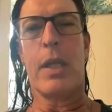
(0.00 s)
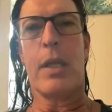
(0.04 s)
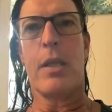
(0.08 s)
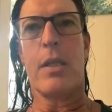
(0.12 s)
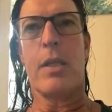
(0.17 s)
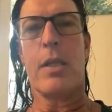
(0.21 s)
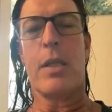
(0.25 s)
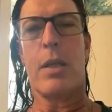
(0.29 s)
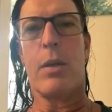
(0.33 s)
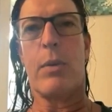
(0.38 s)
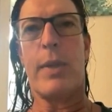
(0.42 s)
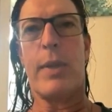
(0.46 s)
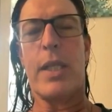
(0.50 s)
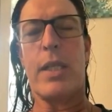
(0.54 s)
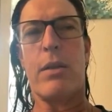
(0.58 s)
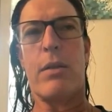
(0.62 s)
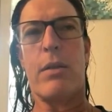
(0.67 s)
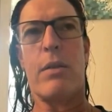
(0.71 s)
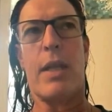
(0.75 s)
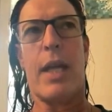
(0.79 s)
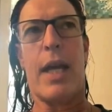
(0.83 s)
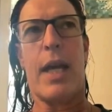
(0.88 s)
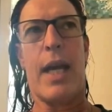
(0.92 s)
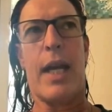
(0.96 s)
So we
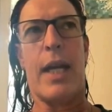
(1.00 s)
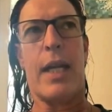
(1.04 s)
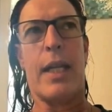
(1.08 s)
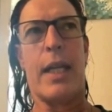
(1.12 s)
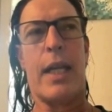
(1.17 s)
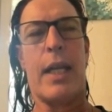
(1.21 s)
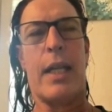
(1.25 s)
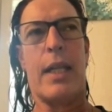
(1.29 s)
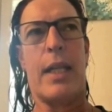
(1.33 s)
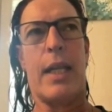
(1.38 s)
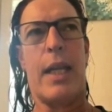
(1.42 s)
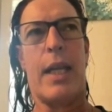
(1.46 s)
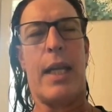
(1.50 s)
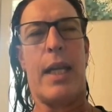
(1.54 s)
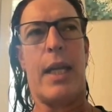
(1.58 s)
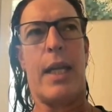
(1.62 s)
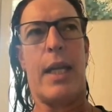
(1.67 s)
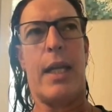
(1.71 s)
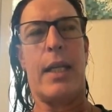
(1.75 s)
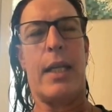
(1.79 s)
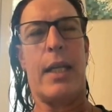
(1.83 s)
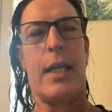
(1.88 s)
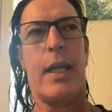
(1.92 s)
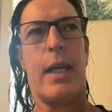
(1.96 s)
do that, and
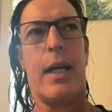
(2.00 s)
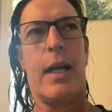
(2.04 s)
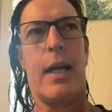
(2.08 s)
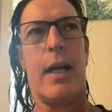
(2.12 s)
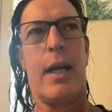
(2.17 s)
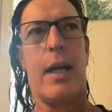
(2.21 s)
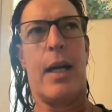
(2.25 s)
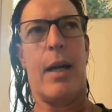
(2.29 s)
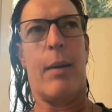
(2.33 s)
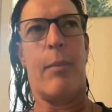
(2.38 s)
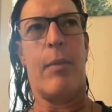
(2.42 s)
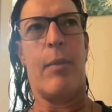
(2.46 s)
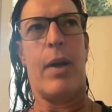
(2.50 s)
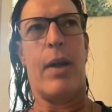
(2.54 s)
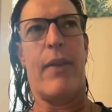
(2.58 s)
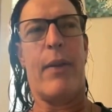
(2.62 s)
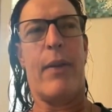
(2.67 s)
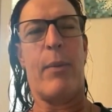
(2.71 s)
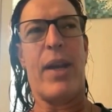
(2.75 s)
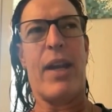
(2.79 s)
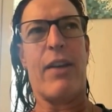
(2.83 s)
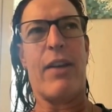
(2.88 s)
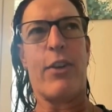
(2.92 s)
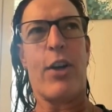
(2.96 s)

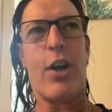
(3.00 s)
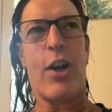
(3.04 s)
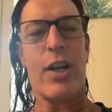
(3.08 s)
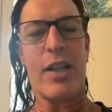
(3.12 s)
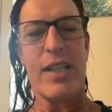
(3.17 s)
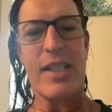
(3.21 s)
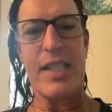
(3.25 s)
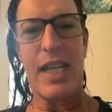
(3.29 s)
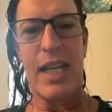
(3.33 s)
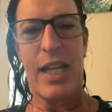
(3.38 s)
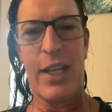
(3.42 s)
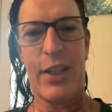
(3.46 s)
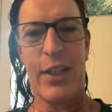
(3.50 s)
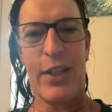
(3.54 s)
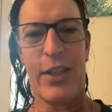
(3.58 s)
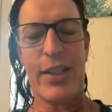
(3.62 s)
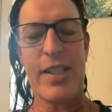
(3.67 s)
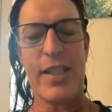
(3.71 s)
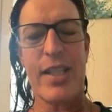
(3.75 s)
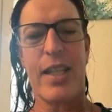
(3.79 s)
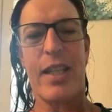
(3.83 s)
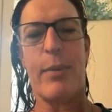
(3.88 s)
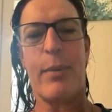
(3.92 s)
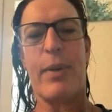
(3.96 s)
then we have
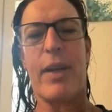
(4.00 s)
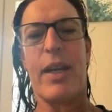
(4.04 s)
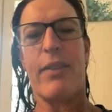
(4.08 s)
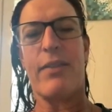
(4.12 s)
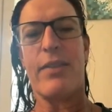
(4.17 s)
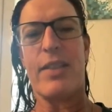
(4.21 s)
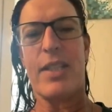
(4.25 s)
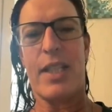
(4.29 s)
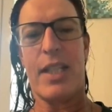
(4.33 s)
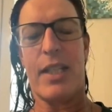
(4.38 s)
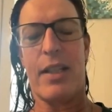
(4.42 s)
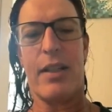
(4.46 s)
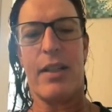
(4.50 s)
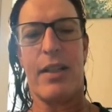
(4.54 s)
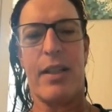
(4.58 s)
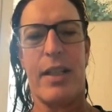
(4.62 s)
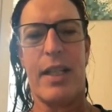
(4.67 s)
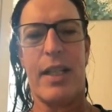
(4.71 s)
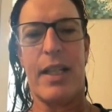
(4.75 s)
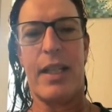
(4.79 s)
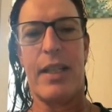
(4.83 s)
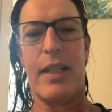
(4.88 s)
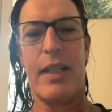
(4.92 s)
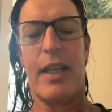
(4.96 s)
cocktails, and then we have
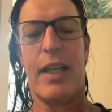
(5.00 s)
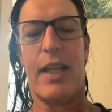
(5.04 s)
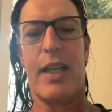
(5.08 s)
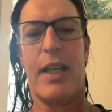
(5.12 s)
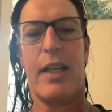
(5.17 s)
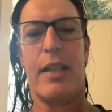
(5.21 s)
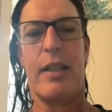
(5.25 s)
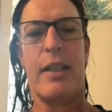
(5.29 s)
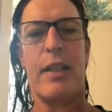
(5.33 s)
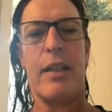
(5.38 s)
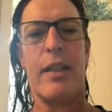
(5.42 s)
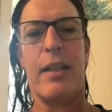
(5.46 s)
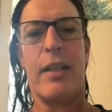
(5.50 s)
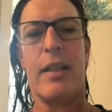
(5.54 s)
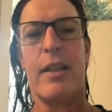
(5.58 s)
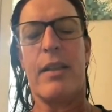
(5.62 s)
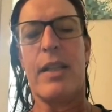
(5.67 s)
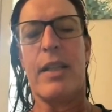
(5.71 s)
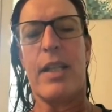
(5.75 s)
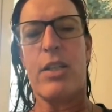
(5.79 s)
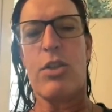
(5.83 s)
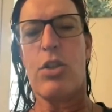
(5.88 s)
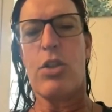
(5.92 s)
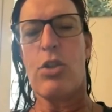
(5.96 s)
dinner, and then
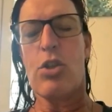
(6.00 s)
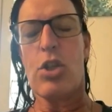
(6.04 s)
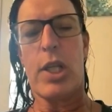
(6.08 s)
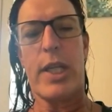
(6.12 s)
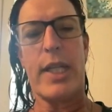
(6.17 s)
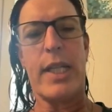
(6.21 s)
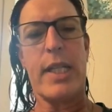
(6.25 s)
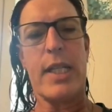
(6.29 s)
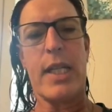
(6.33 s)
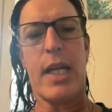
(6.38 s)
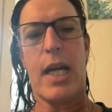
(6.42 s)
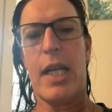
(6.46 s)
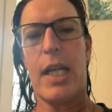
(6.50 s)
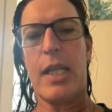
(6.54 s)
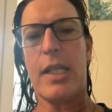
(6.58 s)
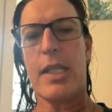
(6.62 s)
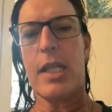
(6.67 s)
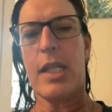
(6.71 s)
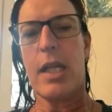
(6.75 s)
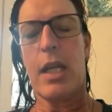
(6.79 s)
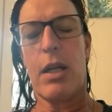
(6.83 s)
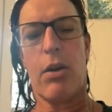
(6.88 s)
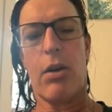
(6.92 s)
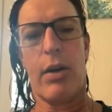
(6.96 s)
there's usually
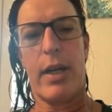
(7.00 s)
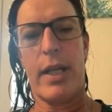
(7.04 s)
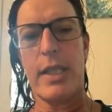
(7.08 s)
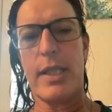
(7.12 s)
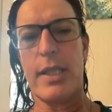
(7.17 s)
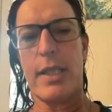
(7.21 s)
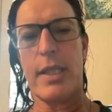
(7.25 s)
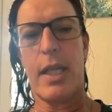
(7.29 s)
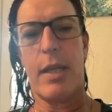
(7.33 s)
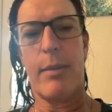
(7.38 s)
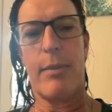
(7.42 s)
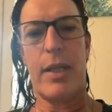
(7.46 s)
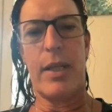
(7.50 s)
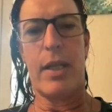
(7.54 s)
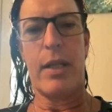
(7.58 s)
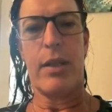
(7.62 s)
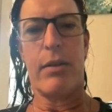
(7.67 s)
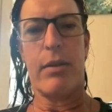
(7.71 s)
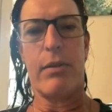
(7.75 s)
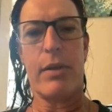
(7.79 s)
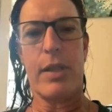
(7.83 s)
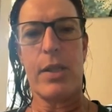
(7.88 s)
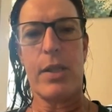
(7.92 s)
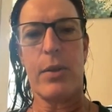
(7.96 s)
dancing or entertainment at
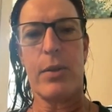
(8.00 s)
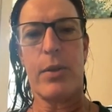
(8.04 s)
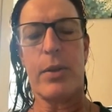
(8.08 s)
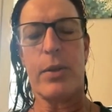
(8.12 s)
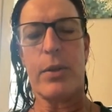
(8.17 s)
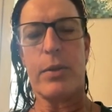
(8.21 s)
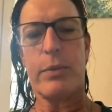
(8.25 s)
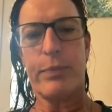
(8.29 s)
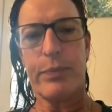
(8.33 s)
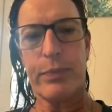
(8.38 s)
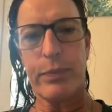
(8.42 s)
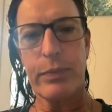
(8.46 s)
the resort.